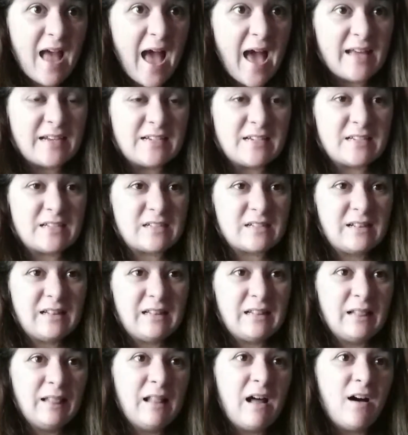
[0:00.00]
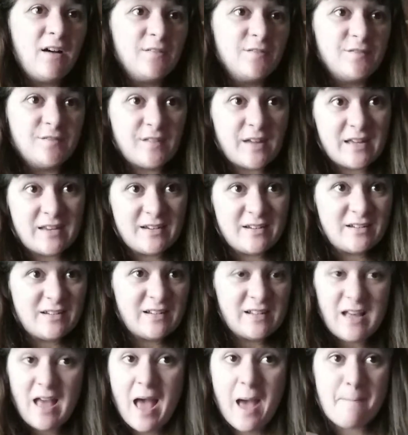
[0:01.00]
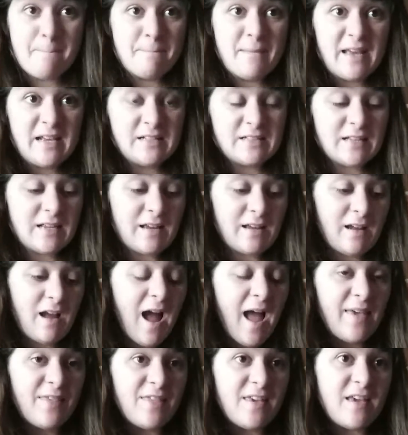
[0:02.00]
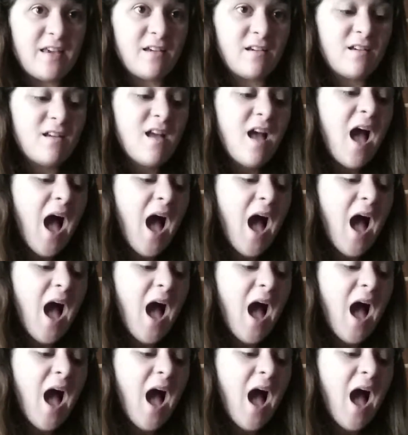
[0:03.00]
and love and amazing, I think.